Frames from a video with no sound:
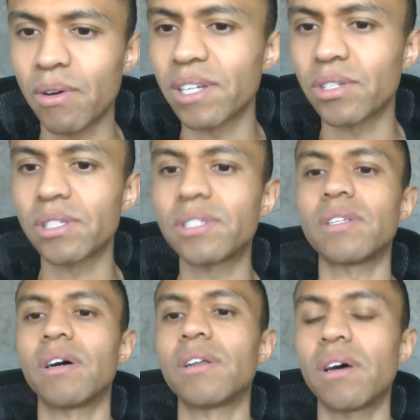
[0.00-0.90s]
Okay, so this is
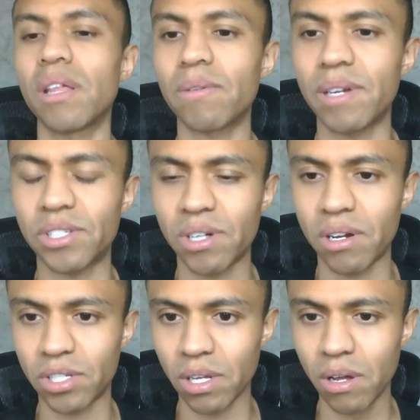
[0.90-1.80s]
an unauthorized
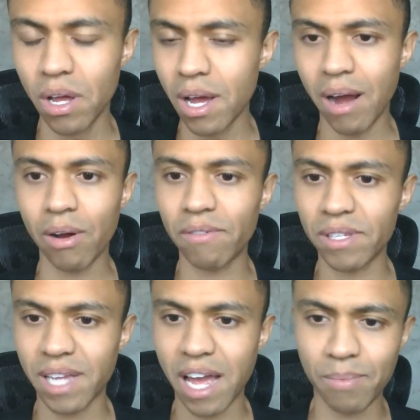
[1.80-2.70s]
charge. So, however
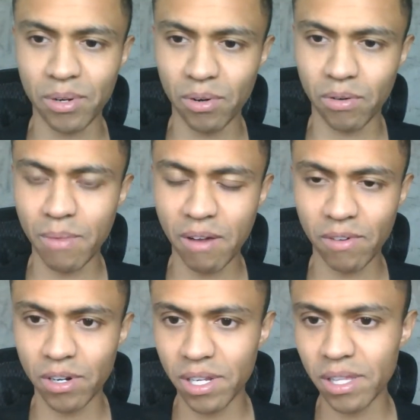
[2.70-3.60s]
this happened or
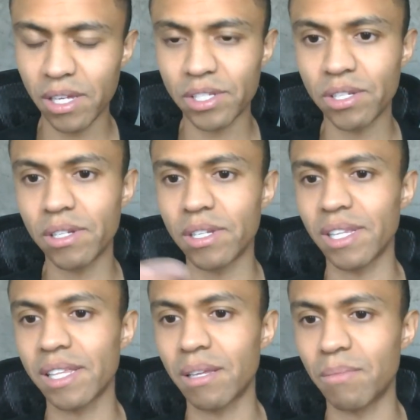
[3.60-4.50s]
whomever did this, you need to
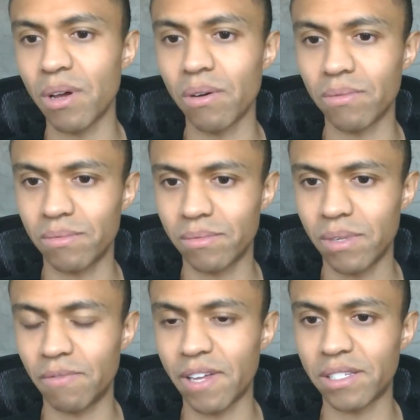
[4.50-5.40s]
let them know
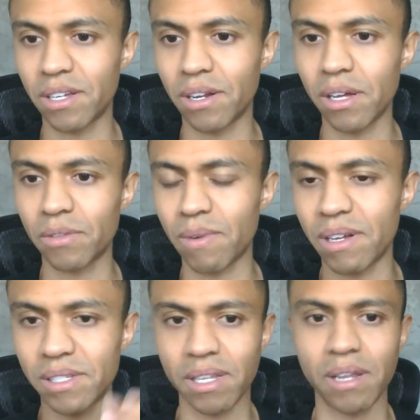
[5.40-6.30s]
if that's
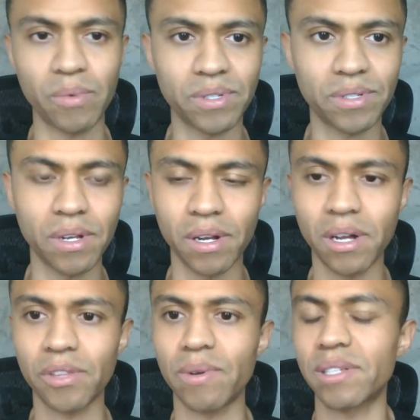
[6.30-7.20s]
unauthorized and it was
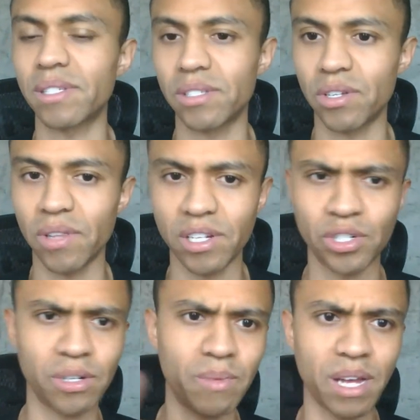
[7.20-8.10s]
unauthorized. And so they
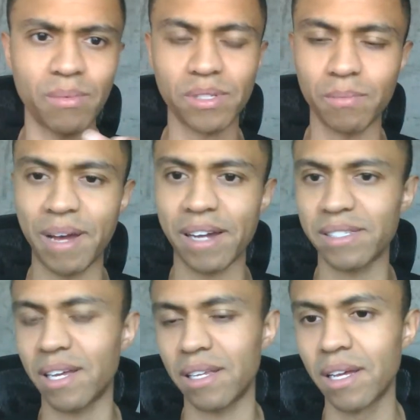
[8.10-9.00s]
should be able to
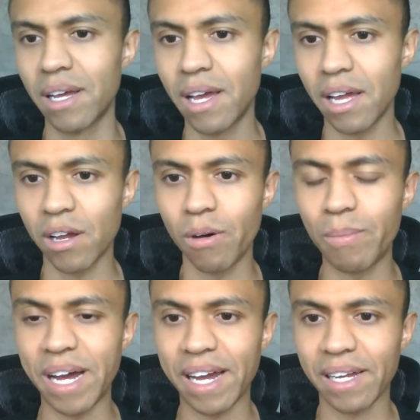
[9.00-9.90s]
backdate and go
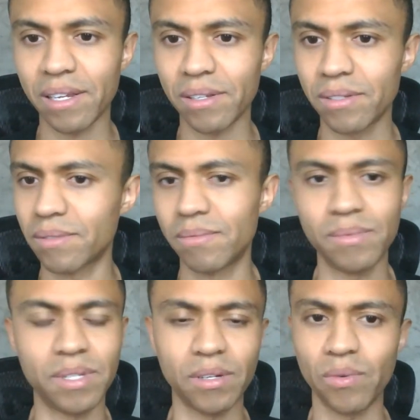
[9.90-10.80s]
back and
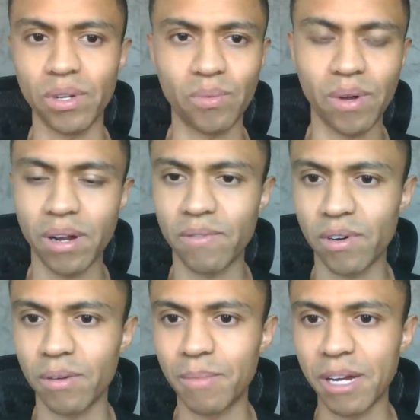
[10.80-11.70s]
deal with
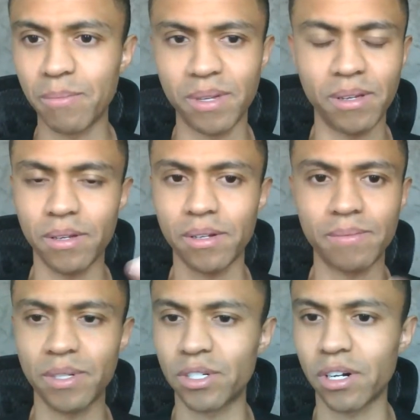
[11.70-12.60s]
whatever it might be a,
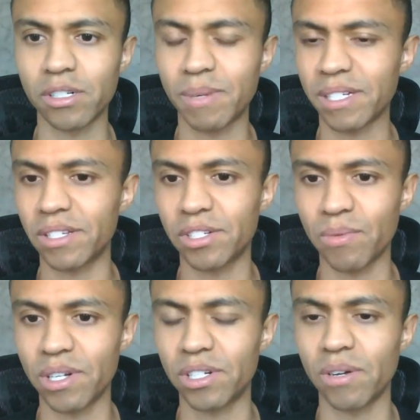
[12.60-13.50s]
a chargeback
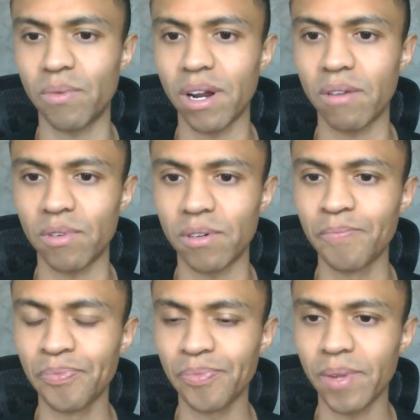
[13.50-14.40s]
situation or whatever
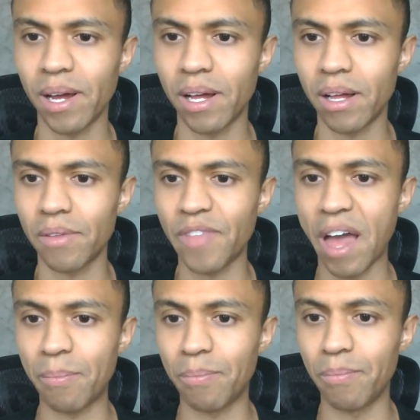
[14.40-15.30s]
uh,
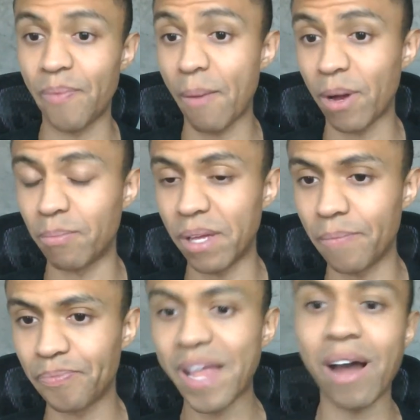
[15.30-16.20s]
that that might
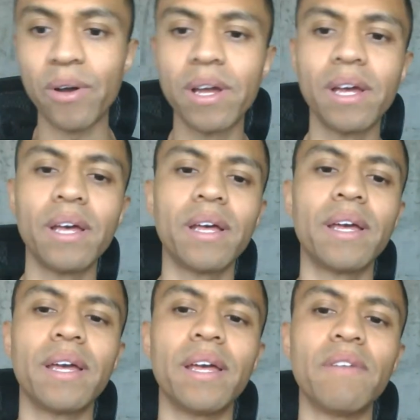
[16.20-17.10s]
be. Now,
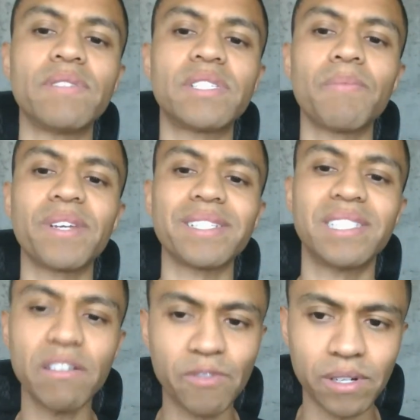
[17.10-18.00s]
if it's something
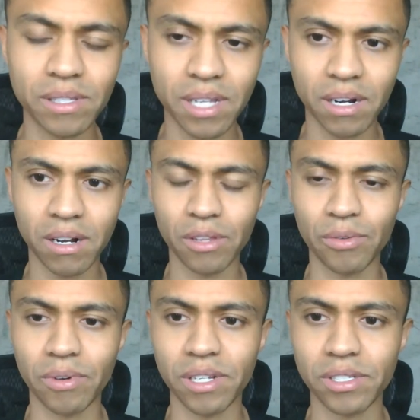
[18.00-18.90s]
different
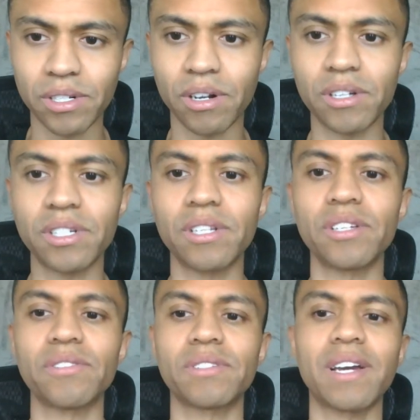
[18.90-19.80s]
authorized charge and
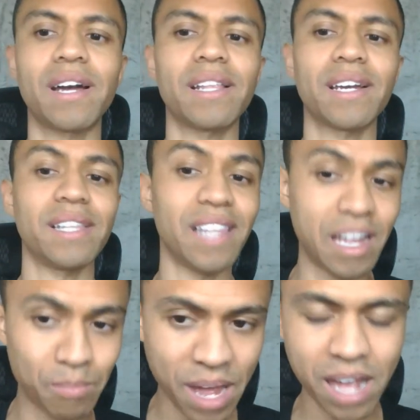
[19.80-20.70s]
he's got like a
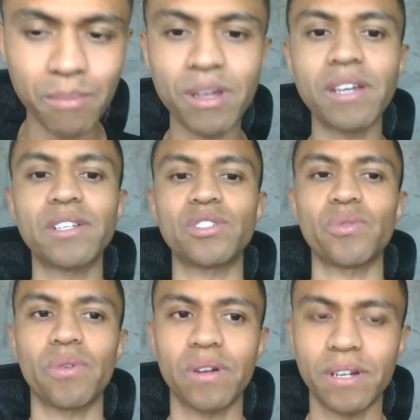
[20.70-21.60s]
late payment
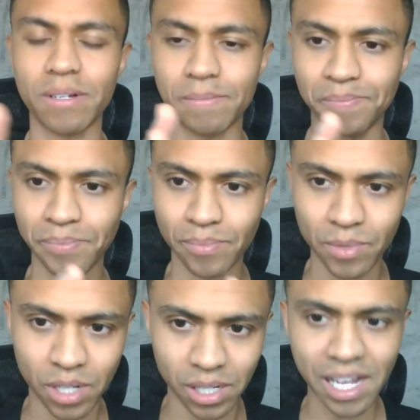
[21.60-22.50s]
or a
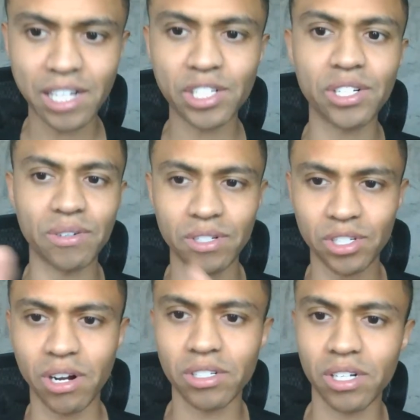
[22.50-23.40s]
collection or a
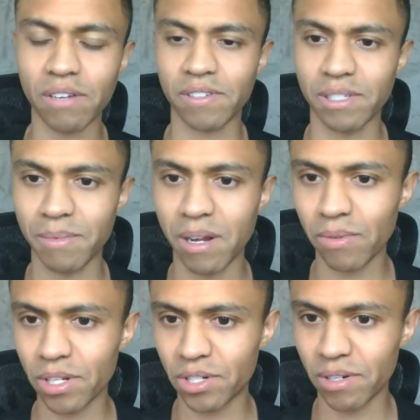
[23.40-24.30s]
charge off, because I'm not
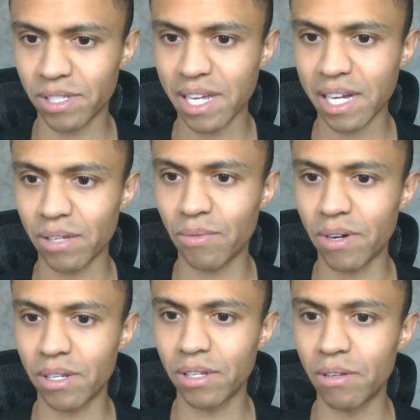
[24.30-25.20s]
really sure exactly
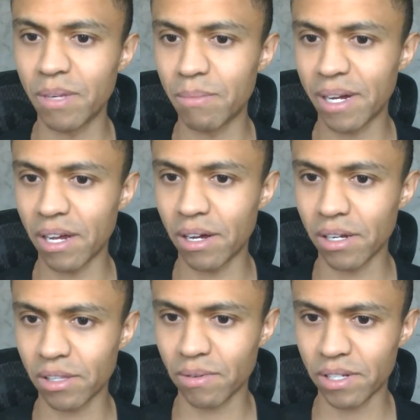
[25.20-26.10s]
what you mean by
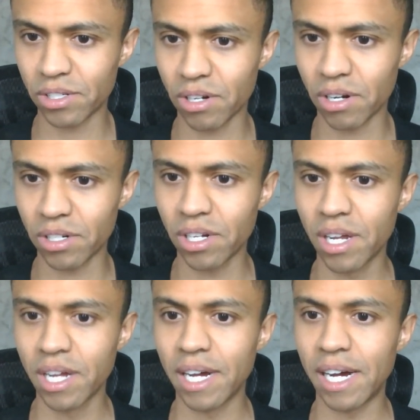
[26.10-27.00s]
unauthorized charge
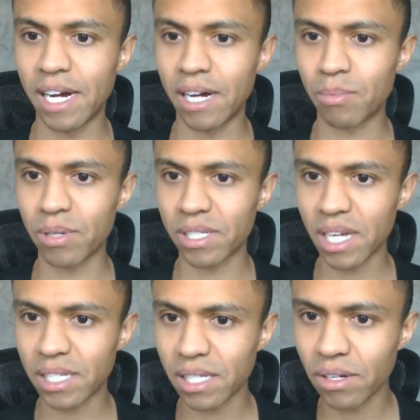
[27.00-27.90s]
uh,
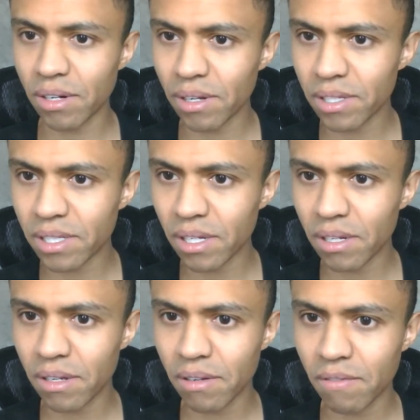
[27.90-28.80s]
precisely. Okay, let's see.
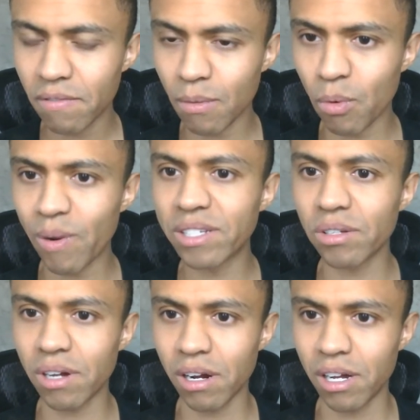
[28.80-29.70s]
From a
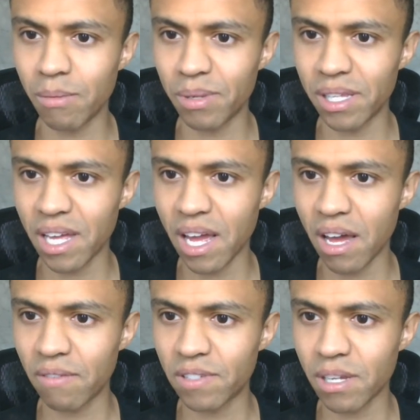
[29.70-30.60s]
rental car company, they
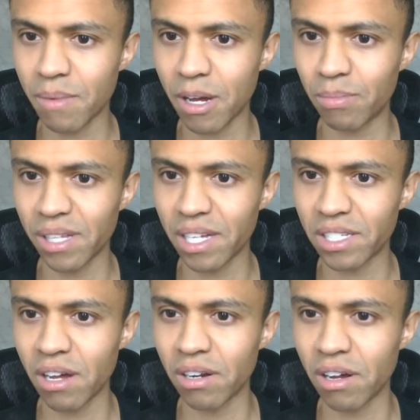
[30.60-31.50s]
have somehow
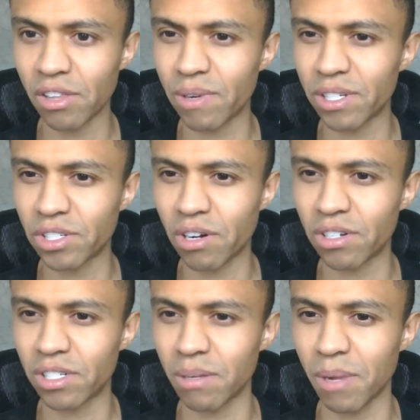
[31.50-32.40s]
placed unauthorized
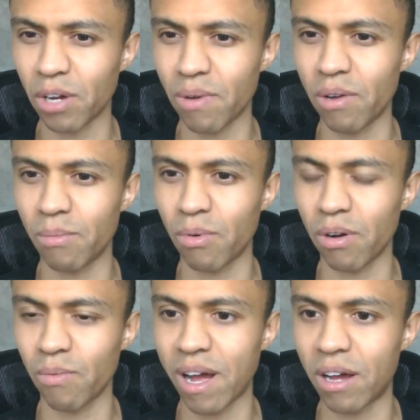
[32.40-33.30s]
charges on my credit
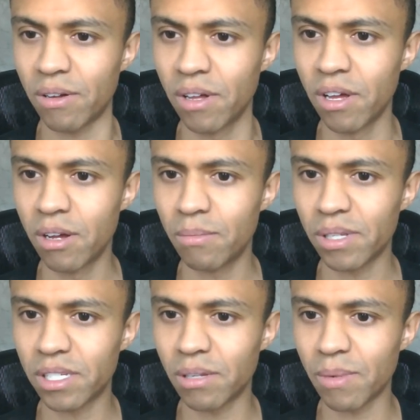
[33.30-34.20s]
report. Wow.
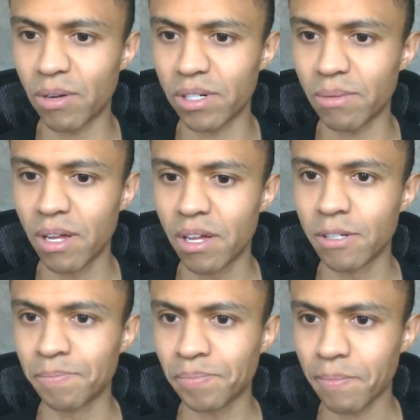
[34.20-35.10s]
Please see my question.
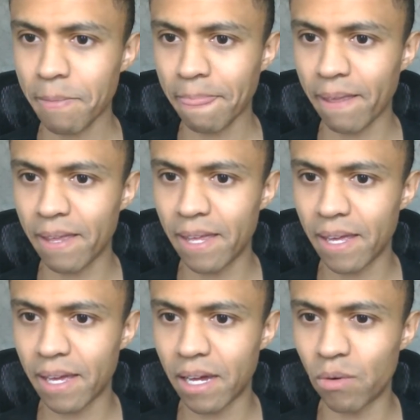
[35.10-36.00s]

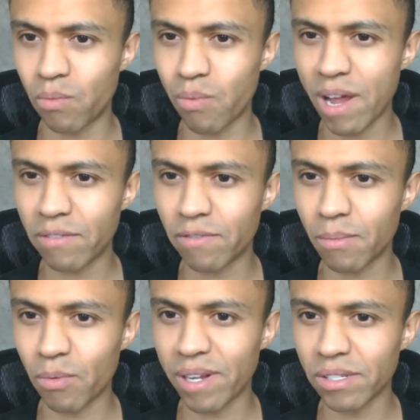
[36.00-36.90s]
Yeah, a rent
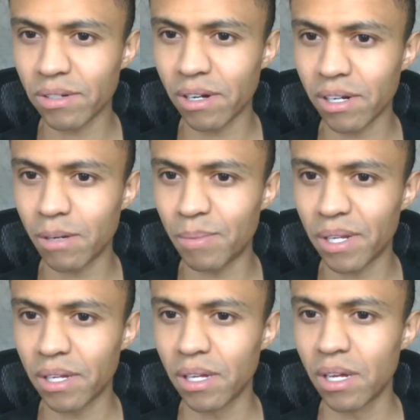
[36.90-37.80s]
from a rental car company.